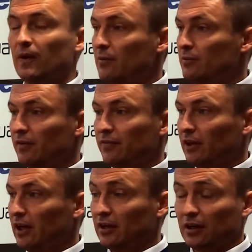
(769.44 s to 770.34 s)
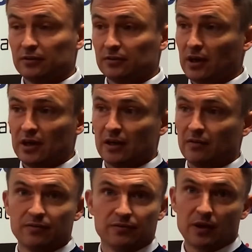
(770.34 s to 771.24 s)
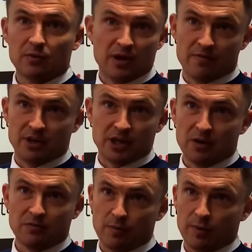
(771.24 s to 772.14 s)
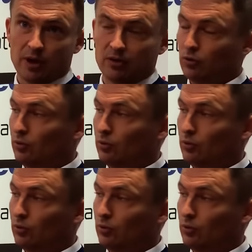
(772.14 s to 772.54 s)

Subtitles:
Yeah, definitely. That was never in doubt for me. I